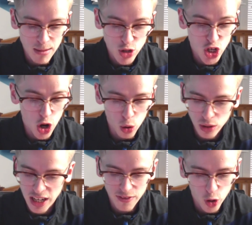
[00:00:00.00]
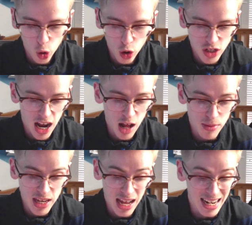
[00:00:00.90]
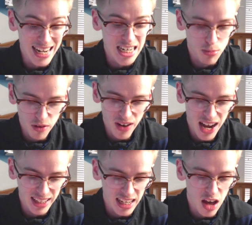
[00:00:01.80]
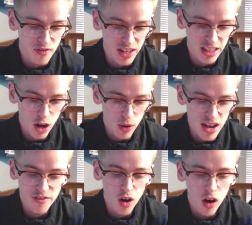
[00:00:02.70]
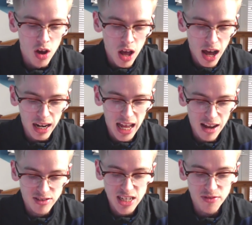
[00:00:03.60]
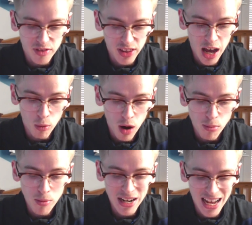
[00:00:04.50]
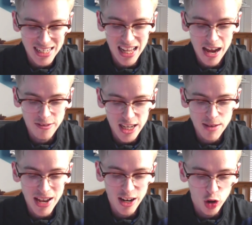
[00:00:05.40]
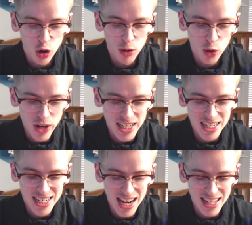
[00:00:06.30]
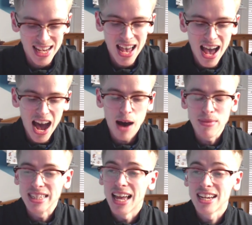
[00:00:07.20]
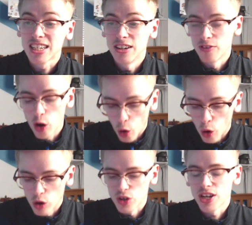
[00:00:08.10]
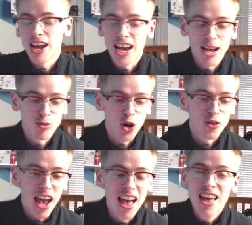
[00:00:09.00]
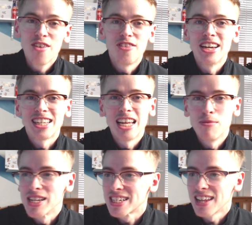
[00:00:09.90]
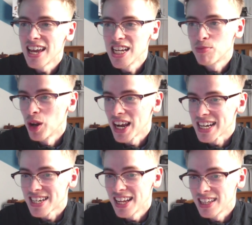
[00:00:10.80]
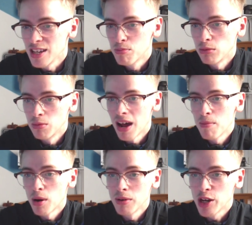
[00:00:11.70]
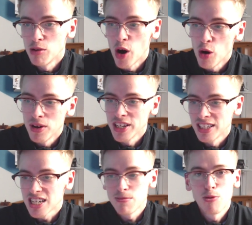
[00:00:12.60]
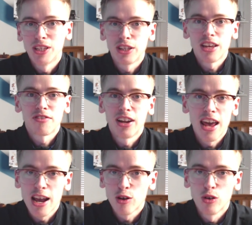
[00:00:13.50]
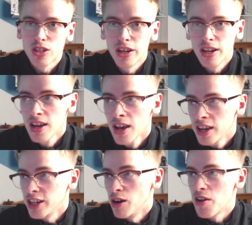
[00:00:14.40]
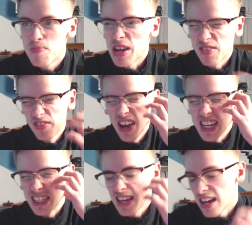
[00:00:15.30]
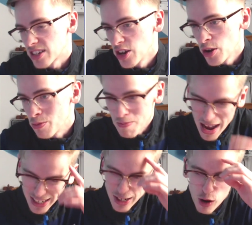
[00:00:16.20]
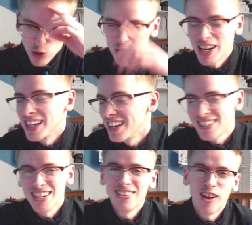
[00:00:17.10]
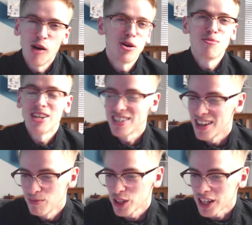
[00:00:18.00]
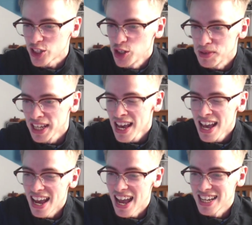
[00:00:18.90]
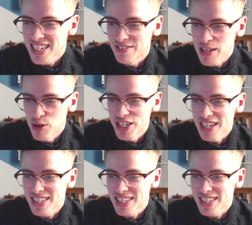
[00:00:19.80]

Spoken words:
sold, then of course I'll be at least providing a video, if not a live stream for that one. But my last live stream in a couple of weeks sat at my desk, of course. So yeah, feels a little bit strange, but like I said, I'll probably come home and you'll see me with a different haircut and a big face tattoo, Mexico 2019. No, I'm only messing. I'm not that stupid. LCFC boy says